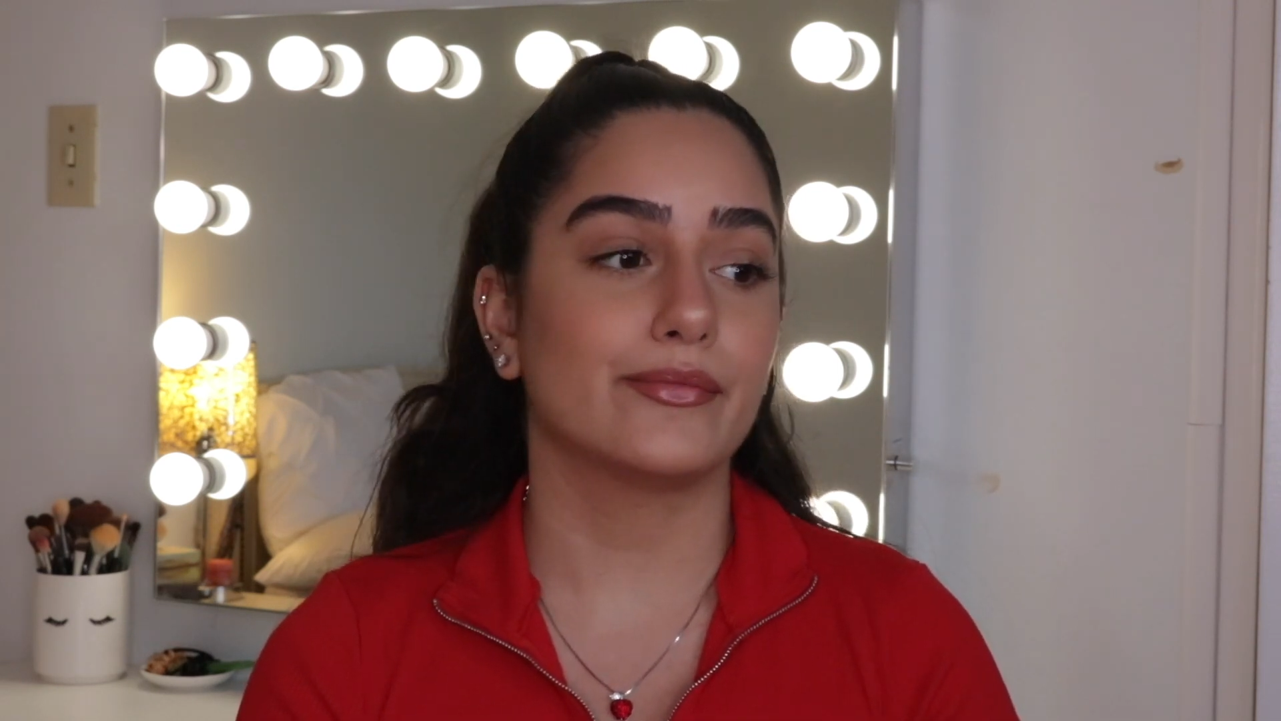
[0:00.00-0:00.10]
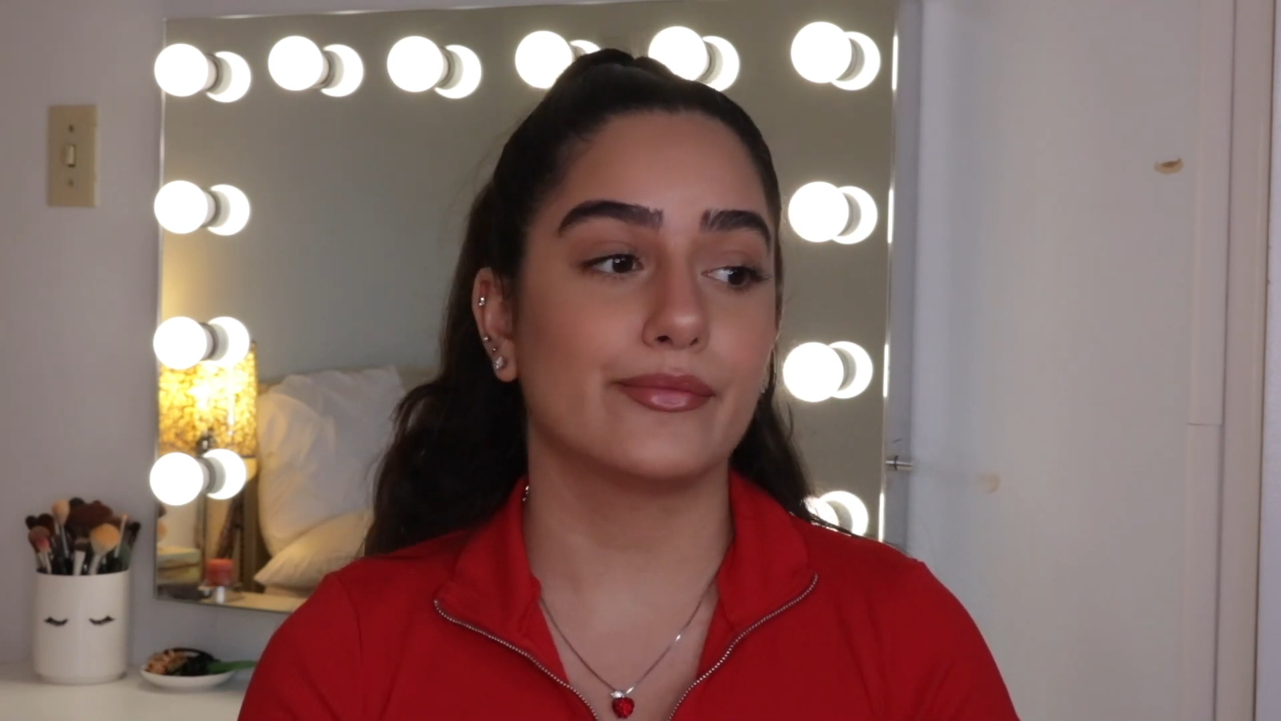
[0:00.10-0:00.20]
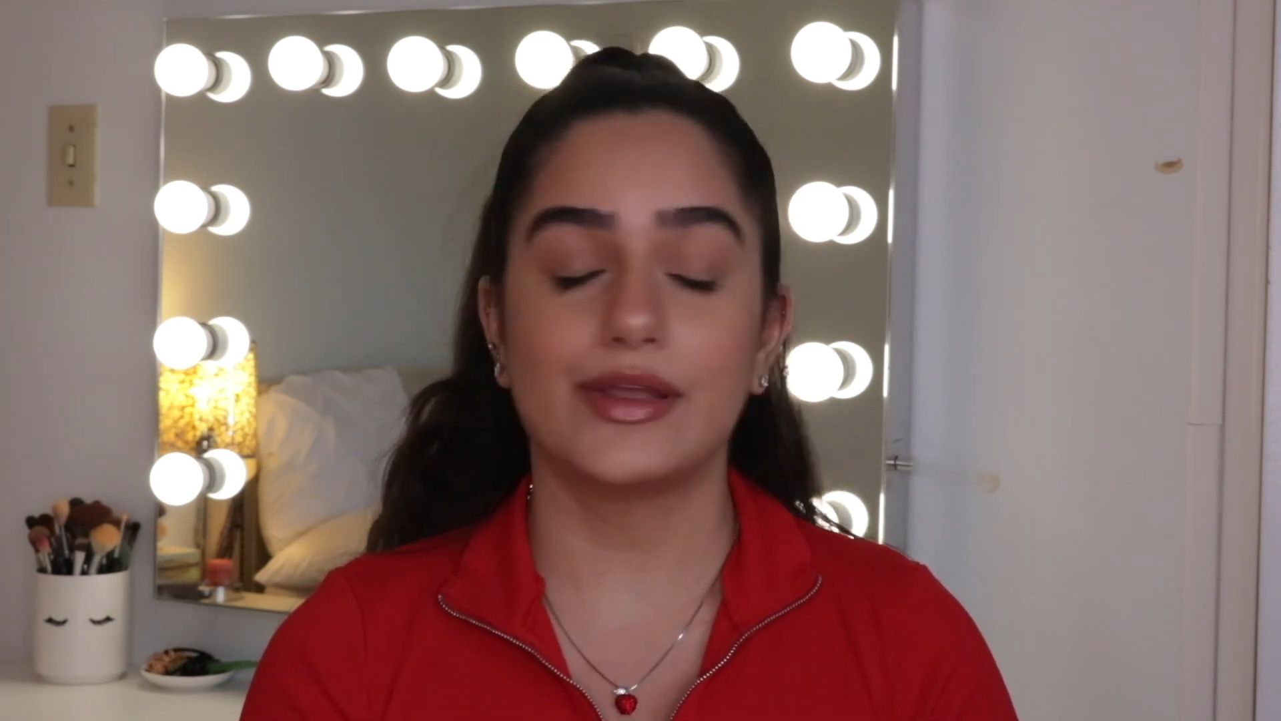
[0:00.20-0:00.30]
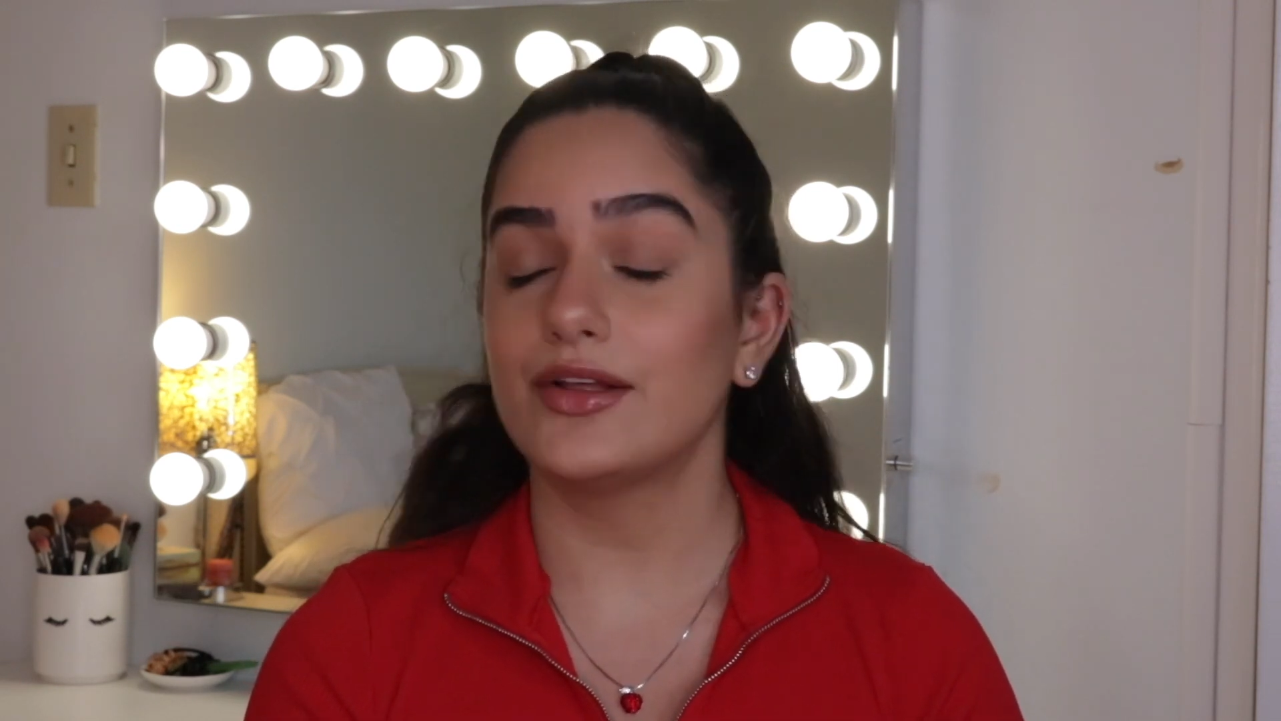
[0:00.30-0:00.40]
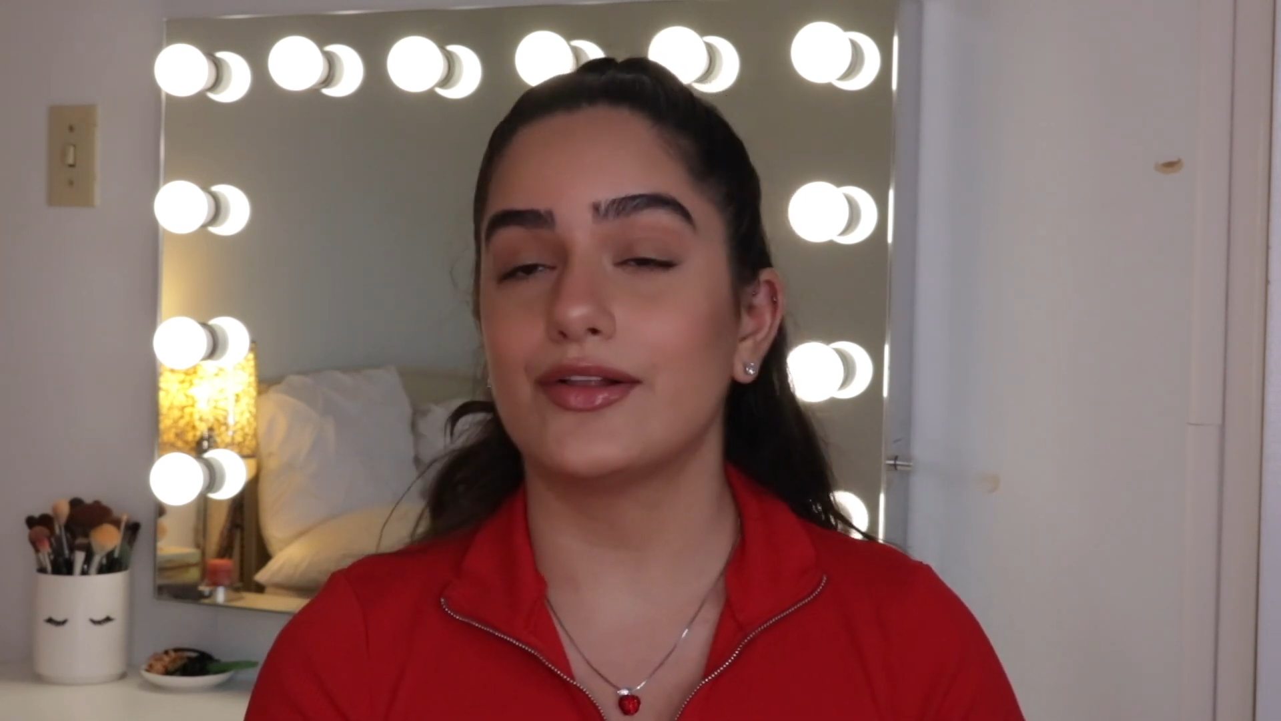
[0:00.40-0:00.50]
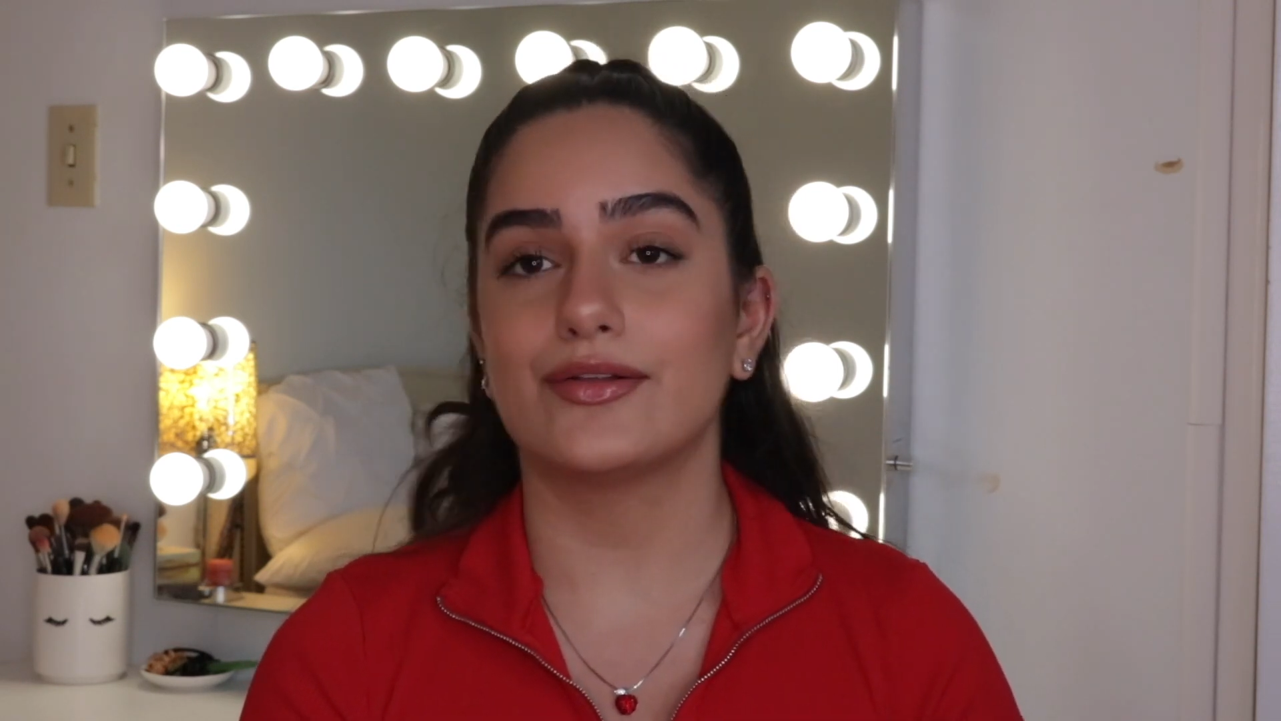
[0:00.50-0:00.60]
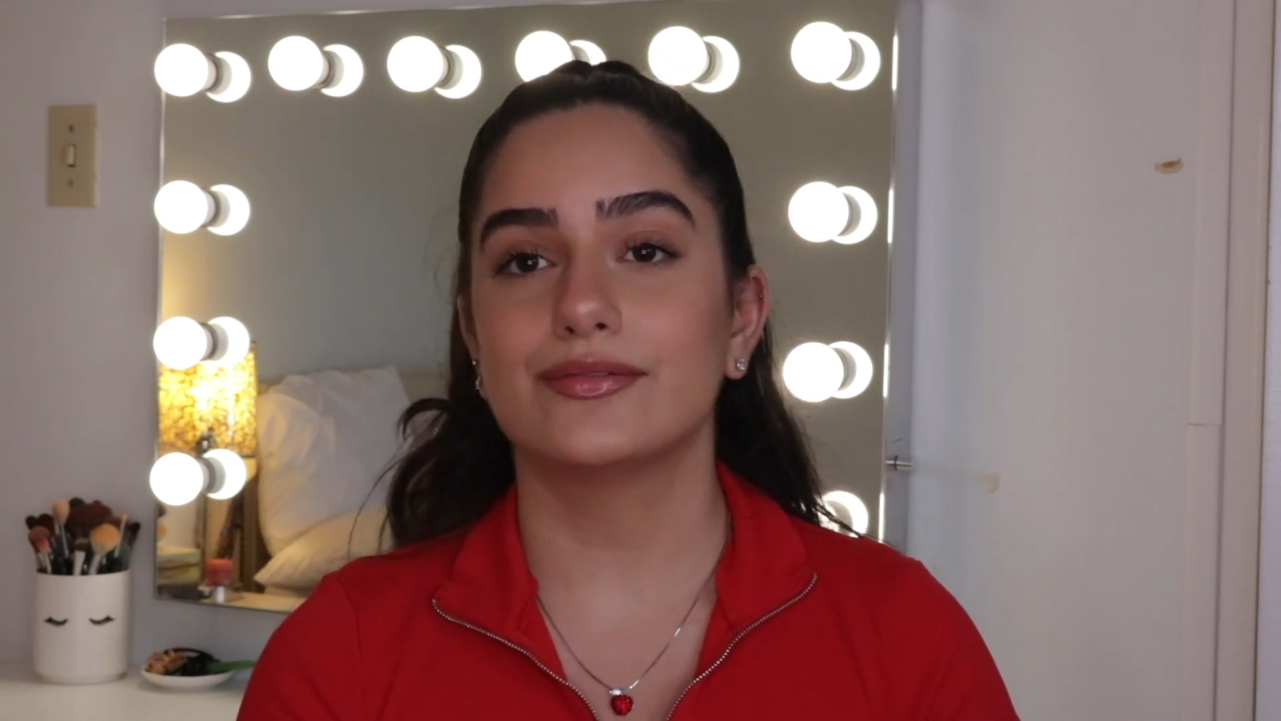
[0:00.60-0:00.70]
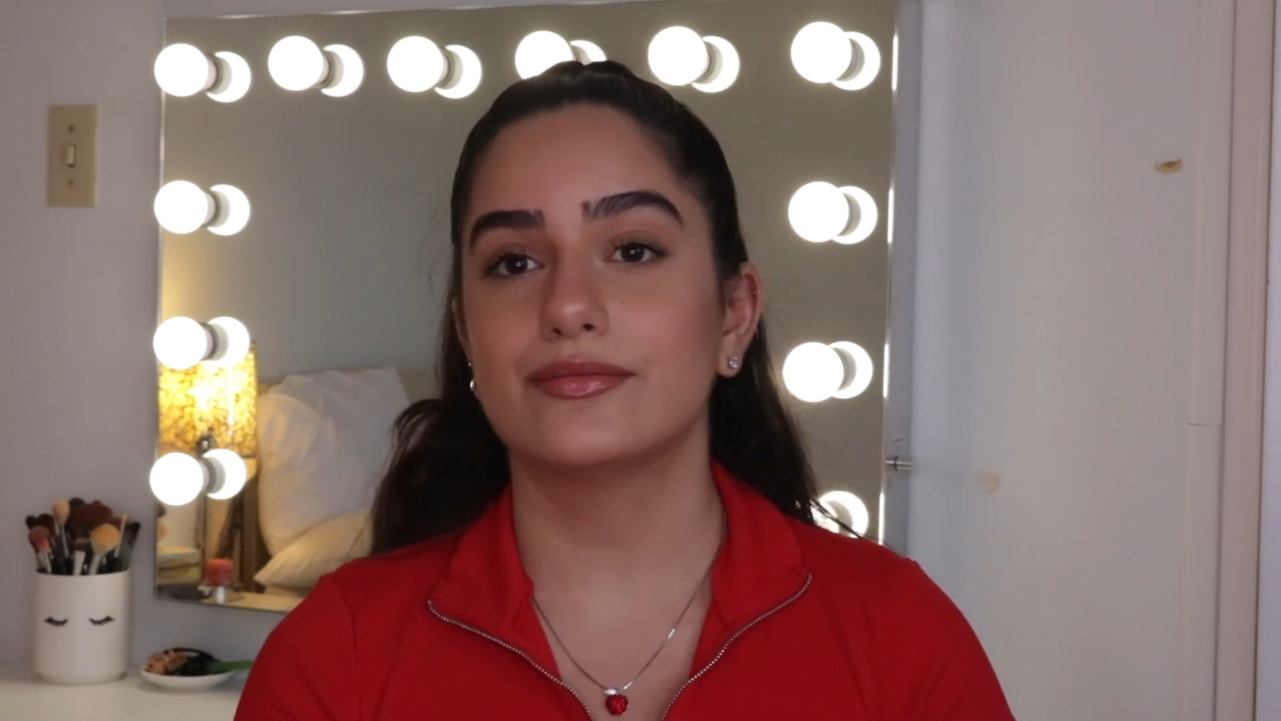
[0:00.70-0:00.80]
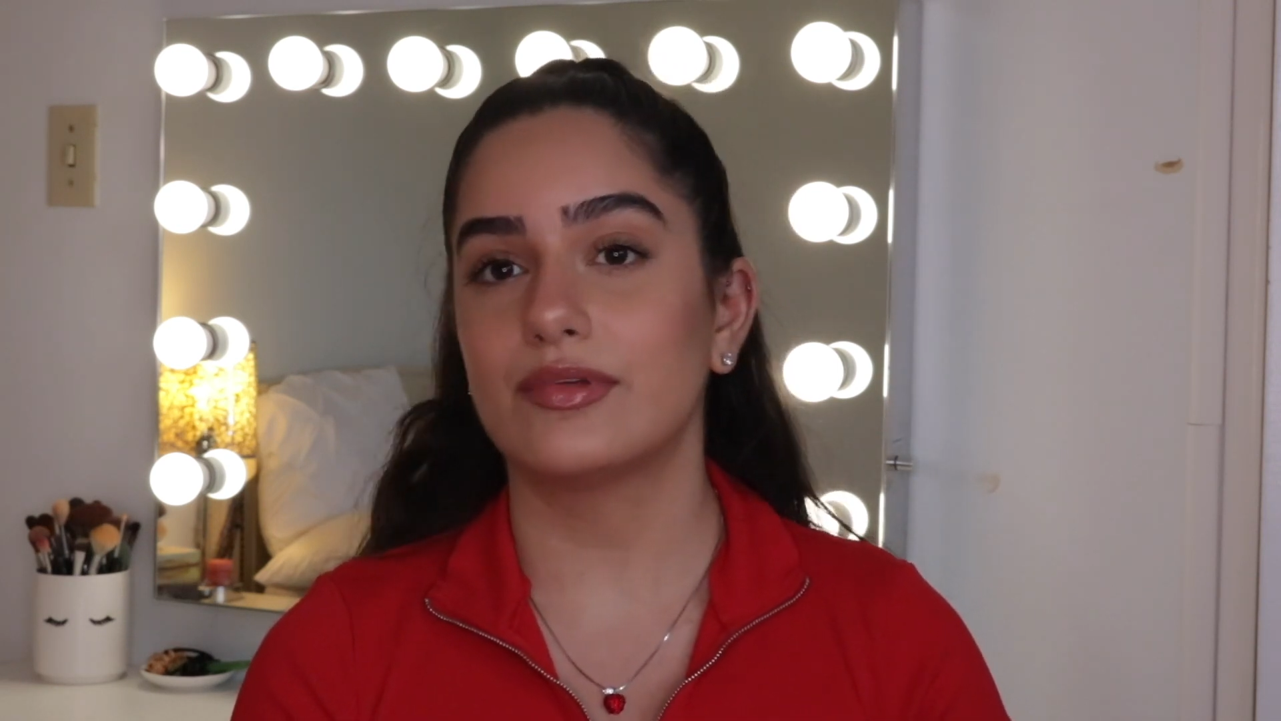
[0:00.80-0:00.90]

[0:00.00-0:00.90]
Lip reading: real